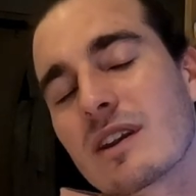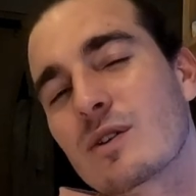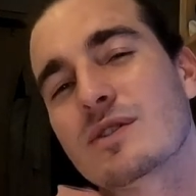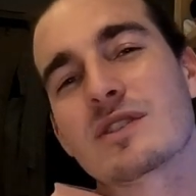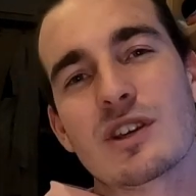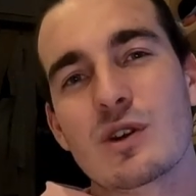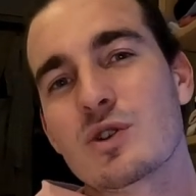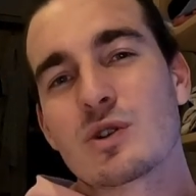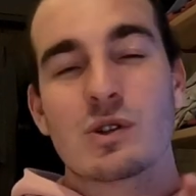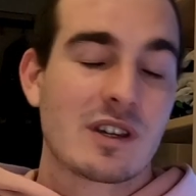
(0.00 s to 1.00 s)
knows the
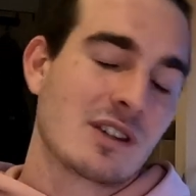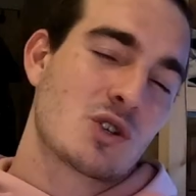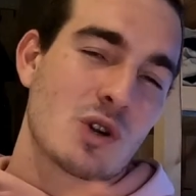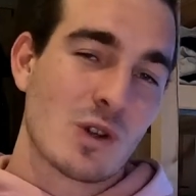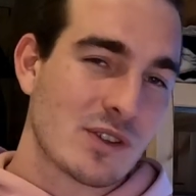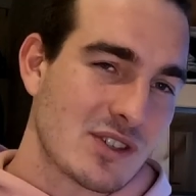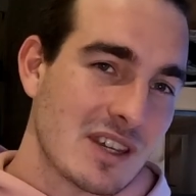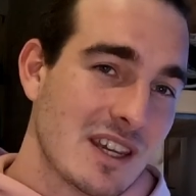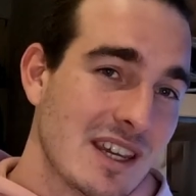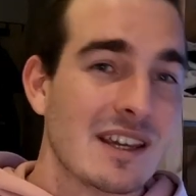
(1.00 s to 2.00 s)
usual
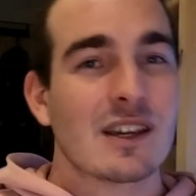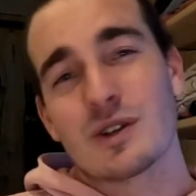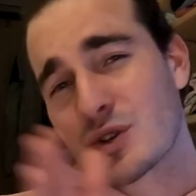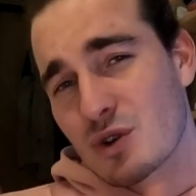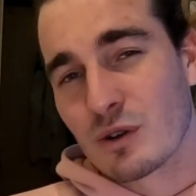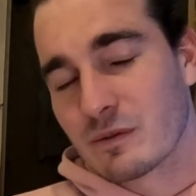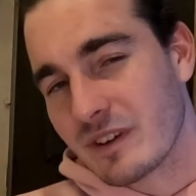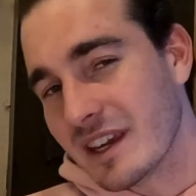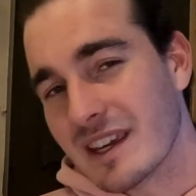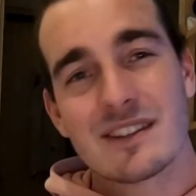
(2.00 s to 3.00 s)
Control-C,
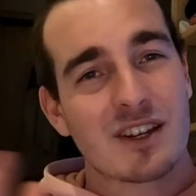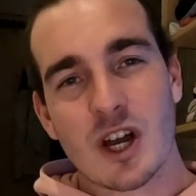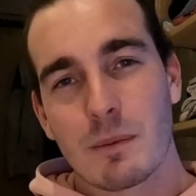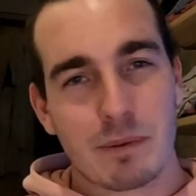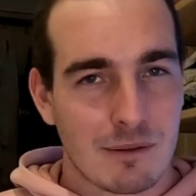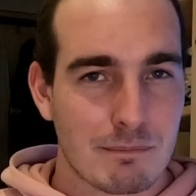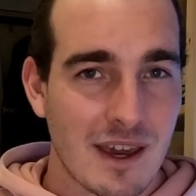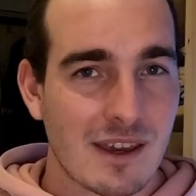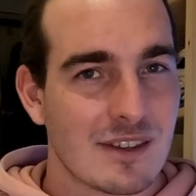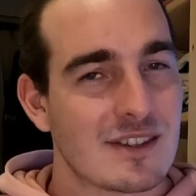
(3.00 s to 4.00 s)
Control-V to copy and
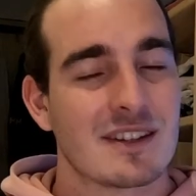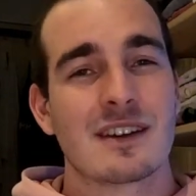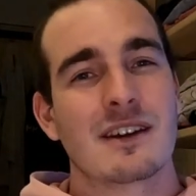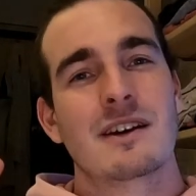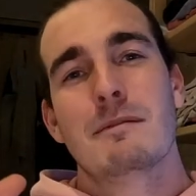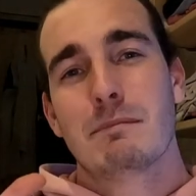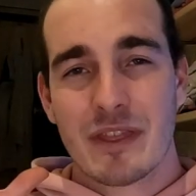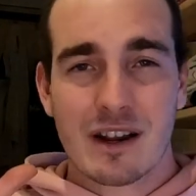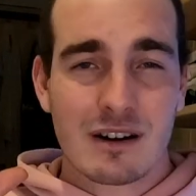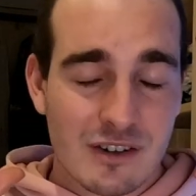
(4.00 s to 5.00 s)
paste,
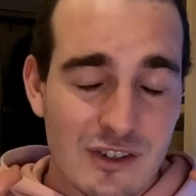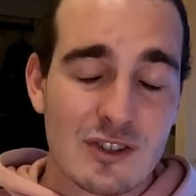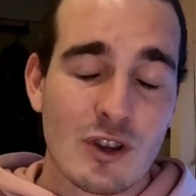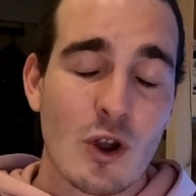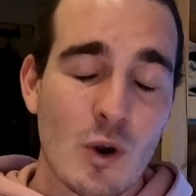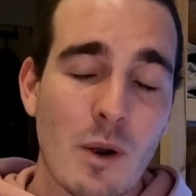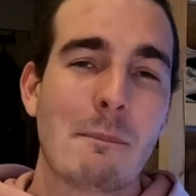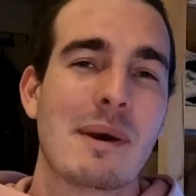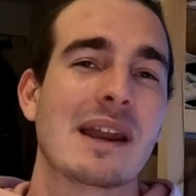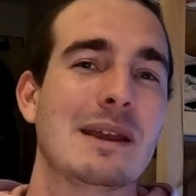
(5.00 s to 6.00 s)
but there are so
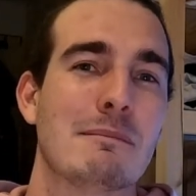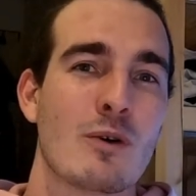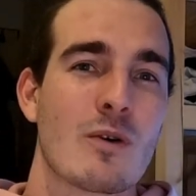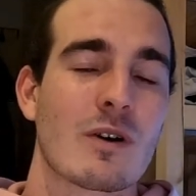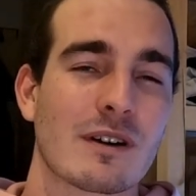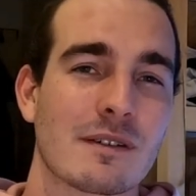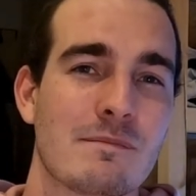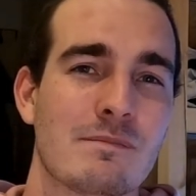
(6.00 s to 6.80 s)
many more.